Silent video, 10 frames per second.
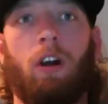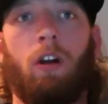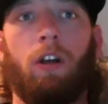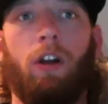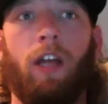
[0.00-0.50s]

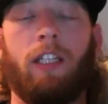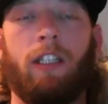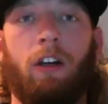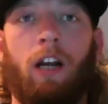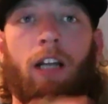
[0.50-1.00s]
earlier that
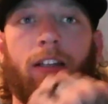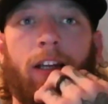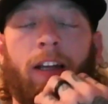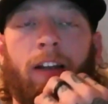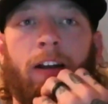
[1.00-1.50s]
year I
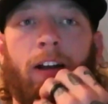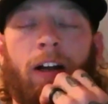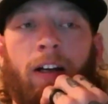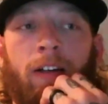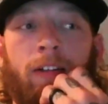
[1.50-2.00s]
did
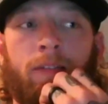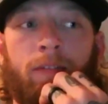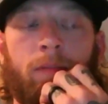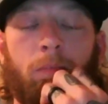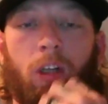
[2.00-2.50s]

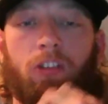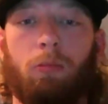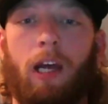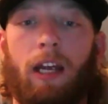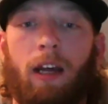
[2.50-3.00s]
Muscle
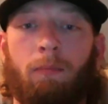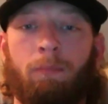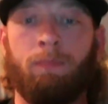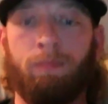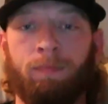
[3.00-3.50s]
Mayhem.